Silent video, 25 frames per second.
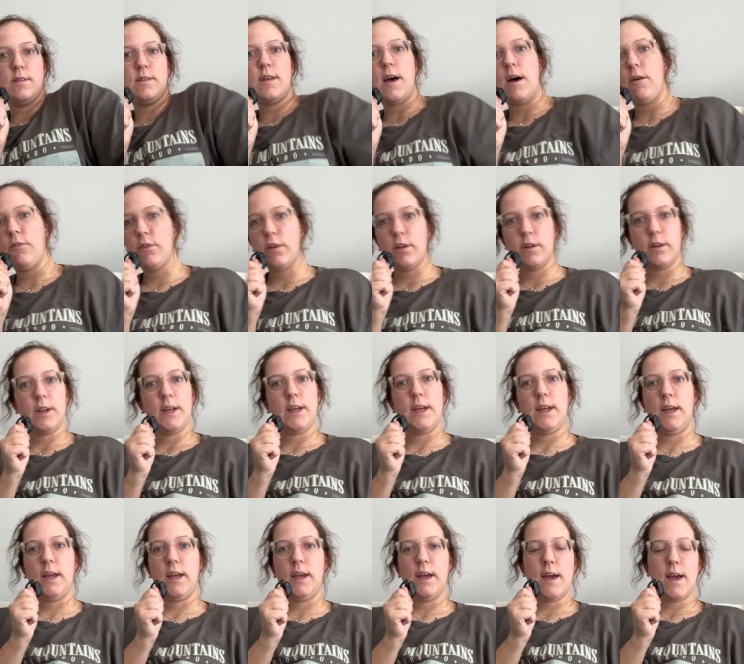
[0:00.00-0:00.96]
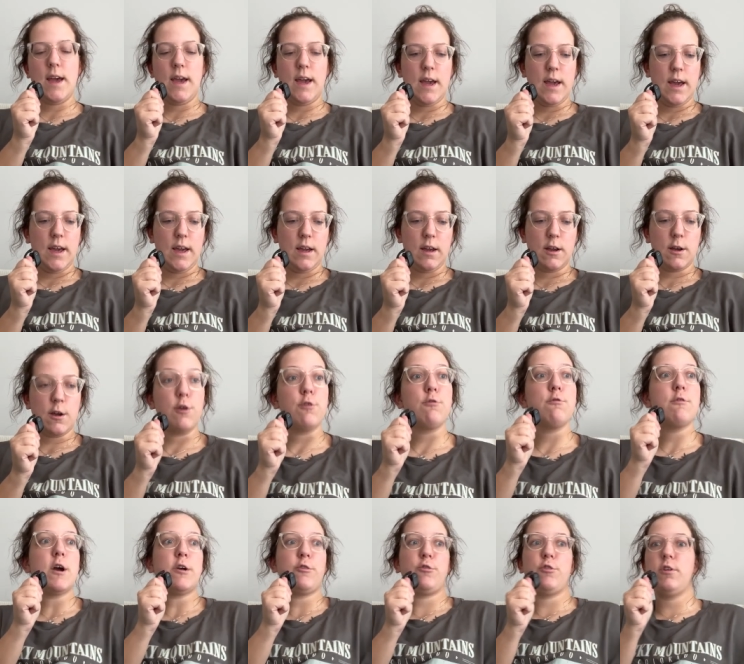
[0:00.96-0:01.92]
definitely a
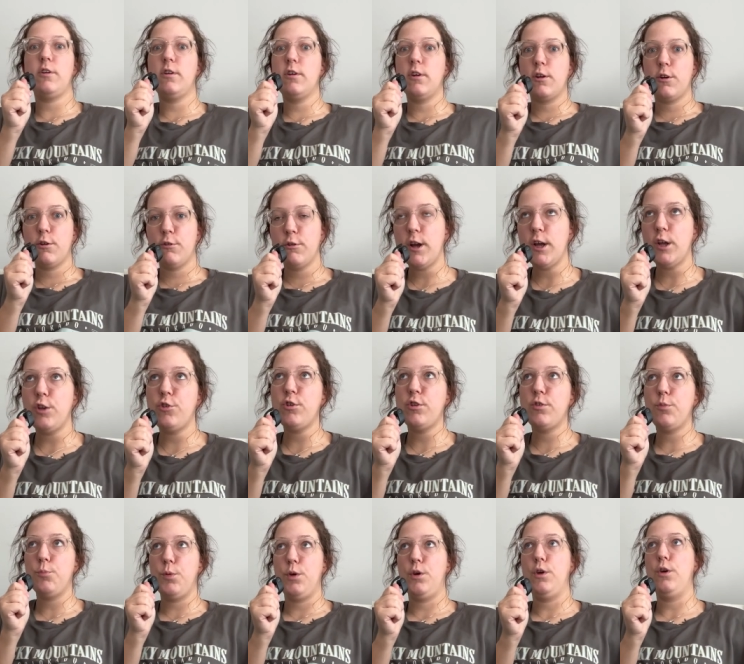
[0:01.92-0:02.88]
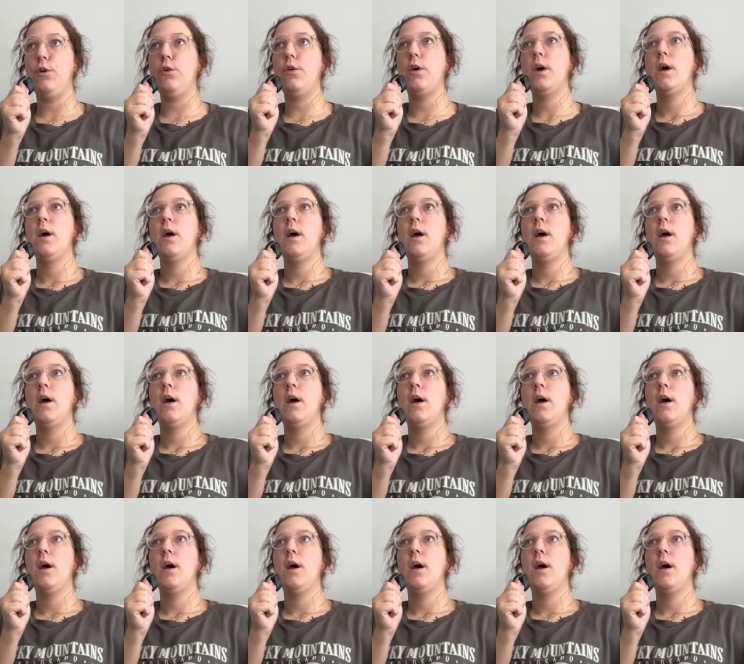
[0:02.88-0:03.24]
courageous move.